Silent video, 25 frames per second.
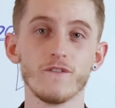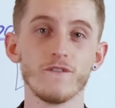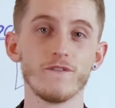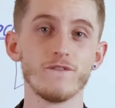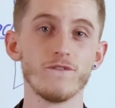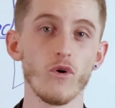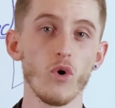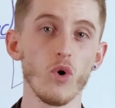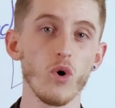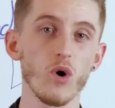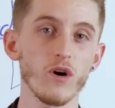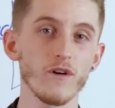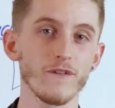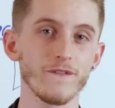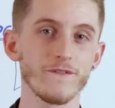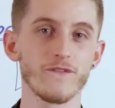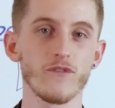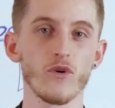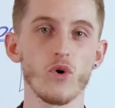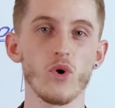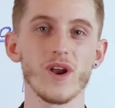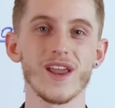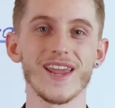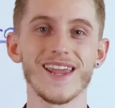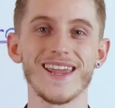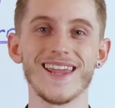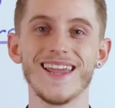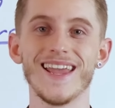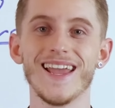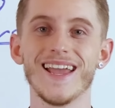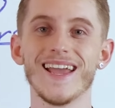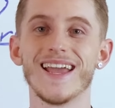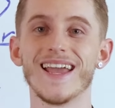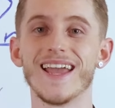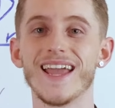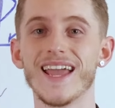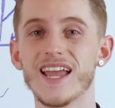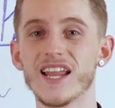for free
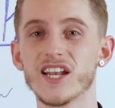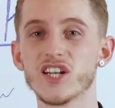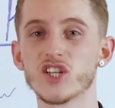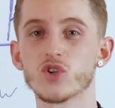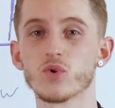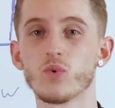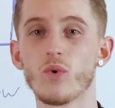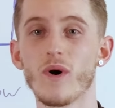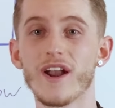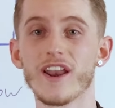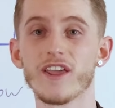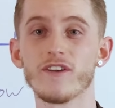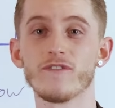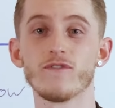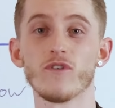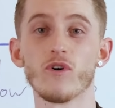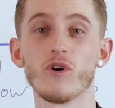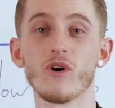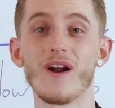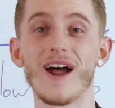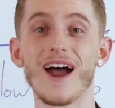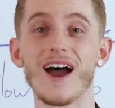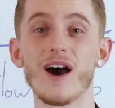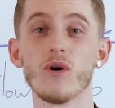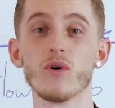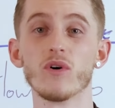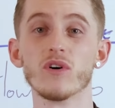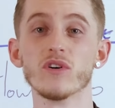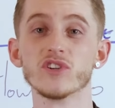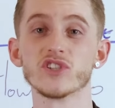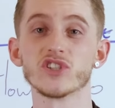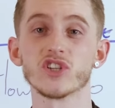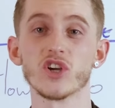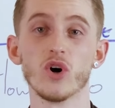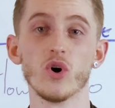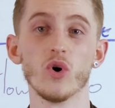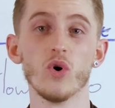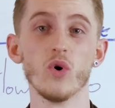in 24
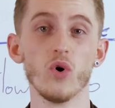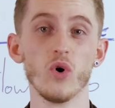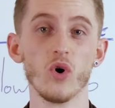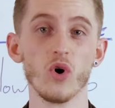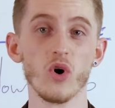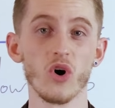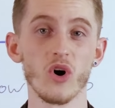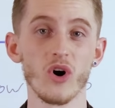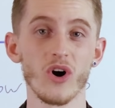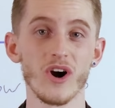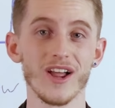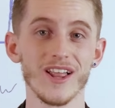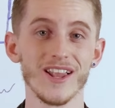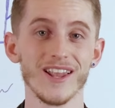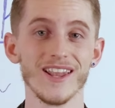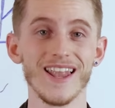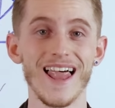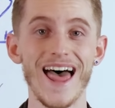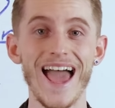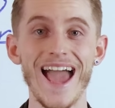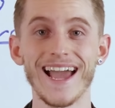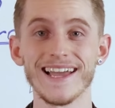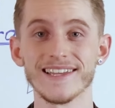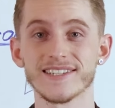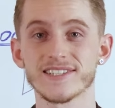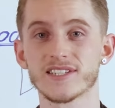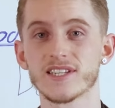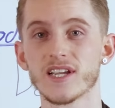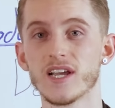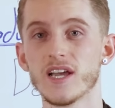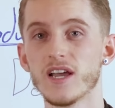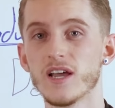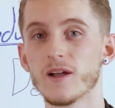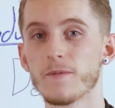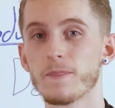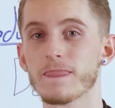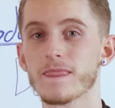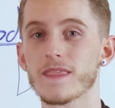hours or less.
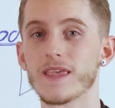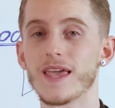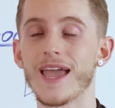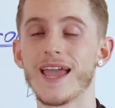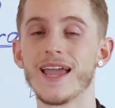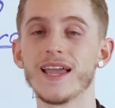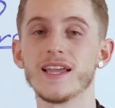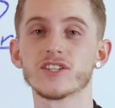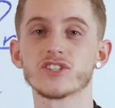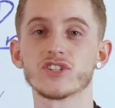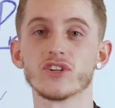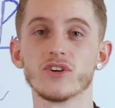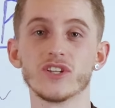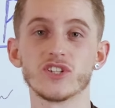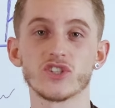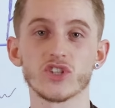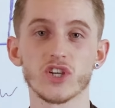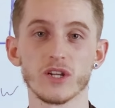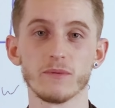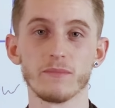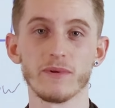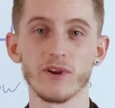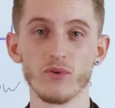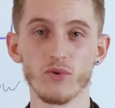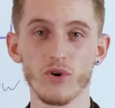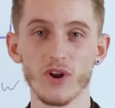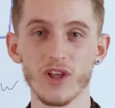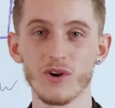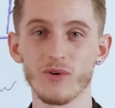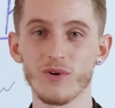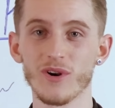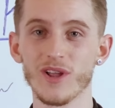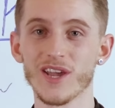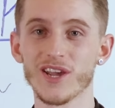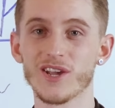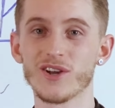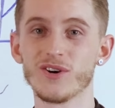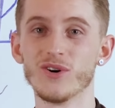Okay, so it's going to be
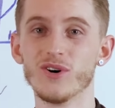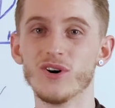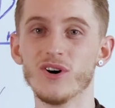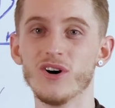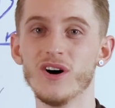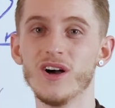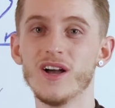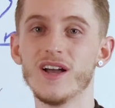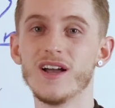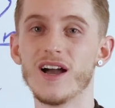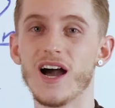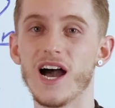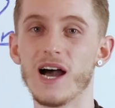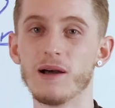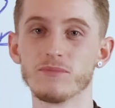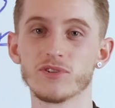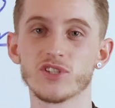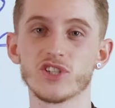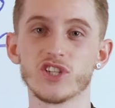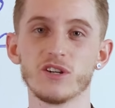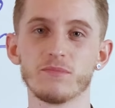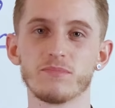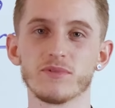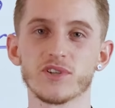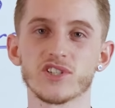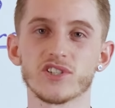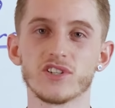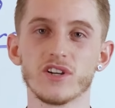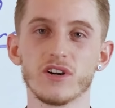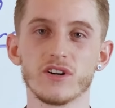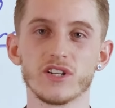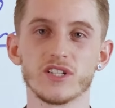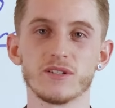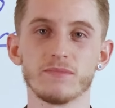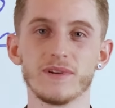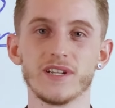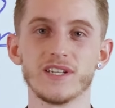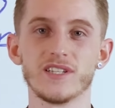really cool. I'm super
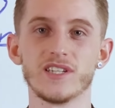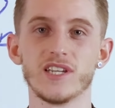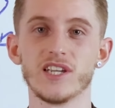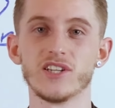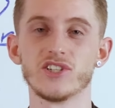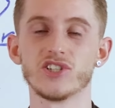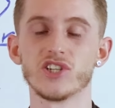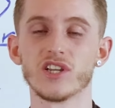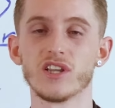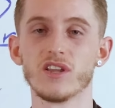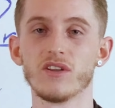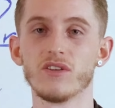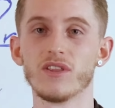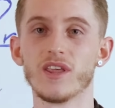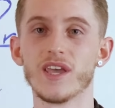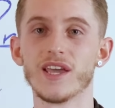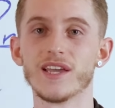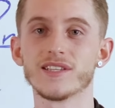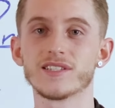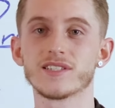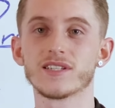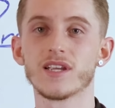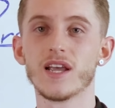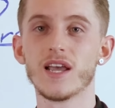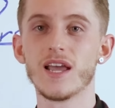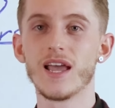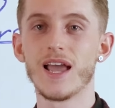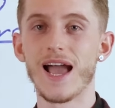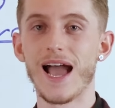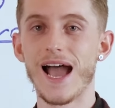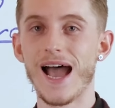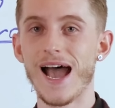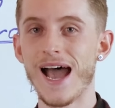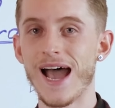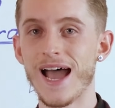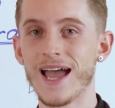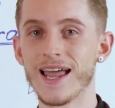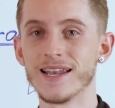stoked to be teaching you this,
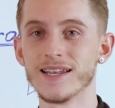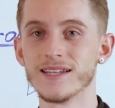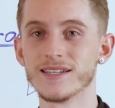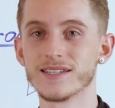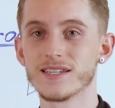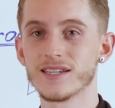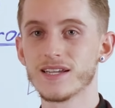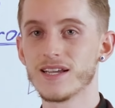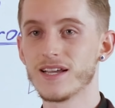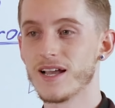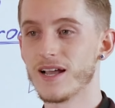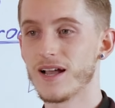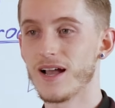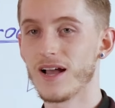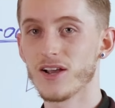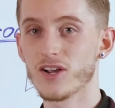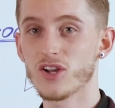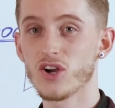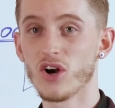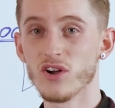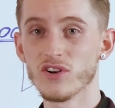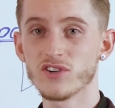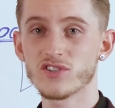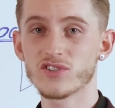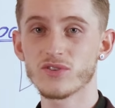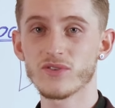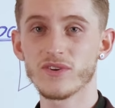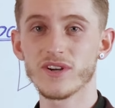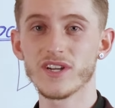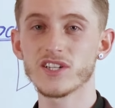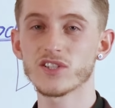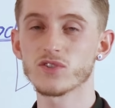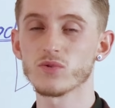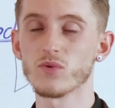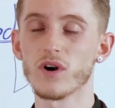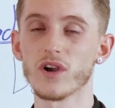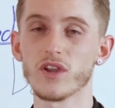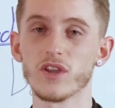and contrary
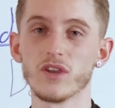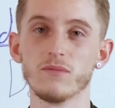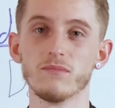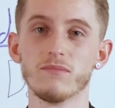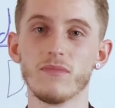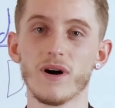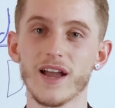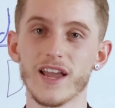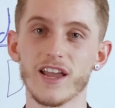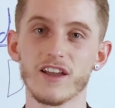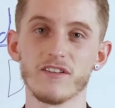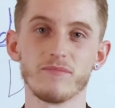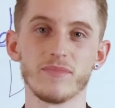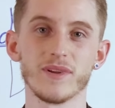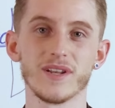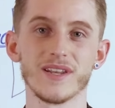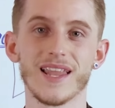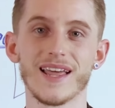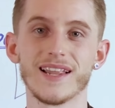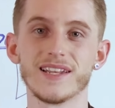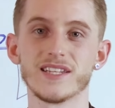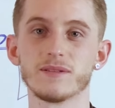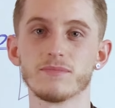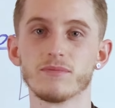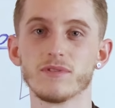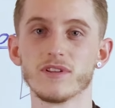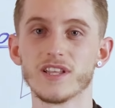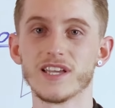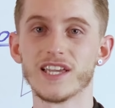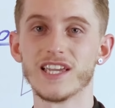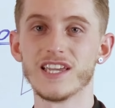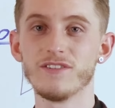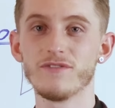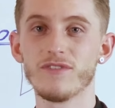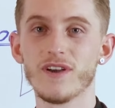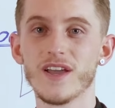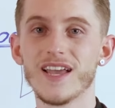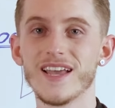to what you might have been led to
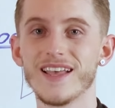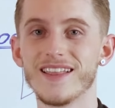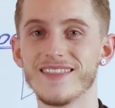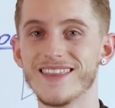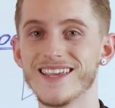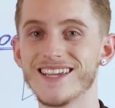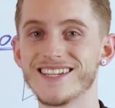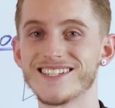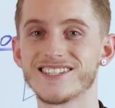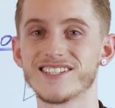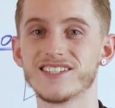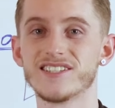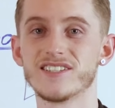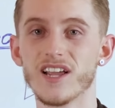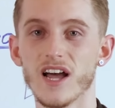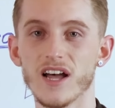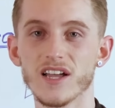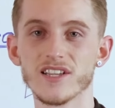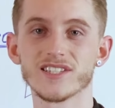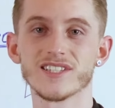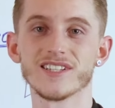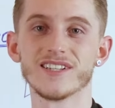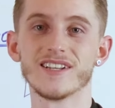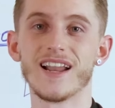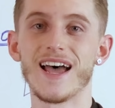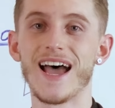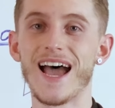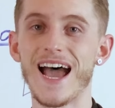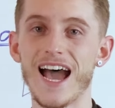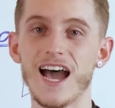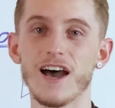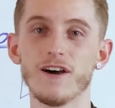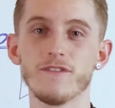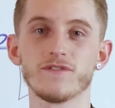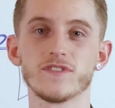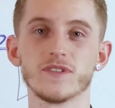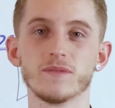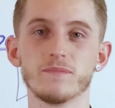believe, this doesn't
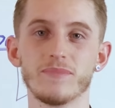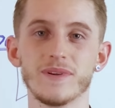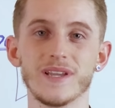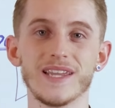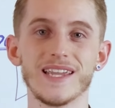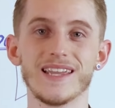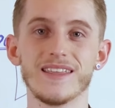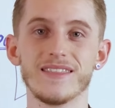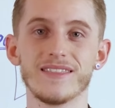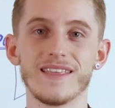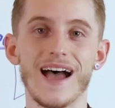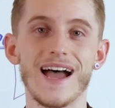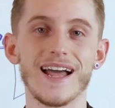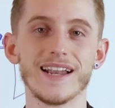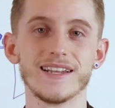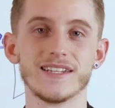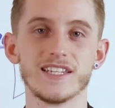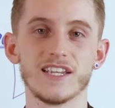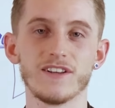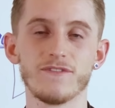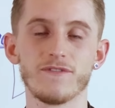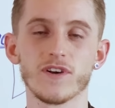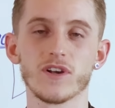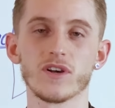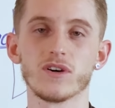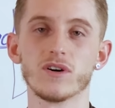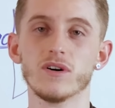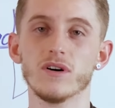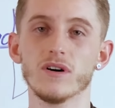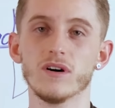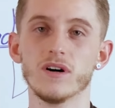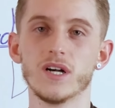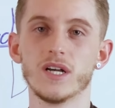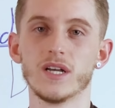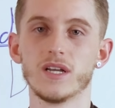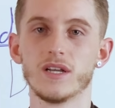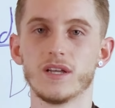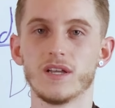have to be that
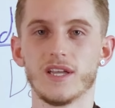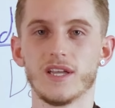difficult.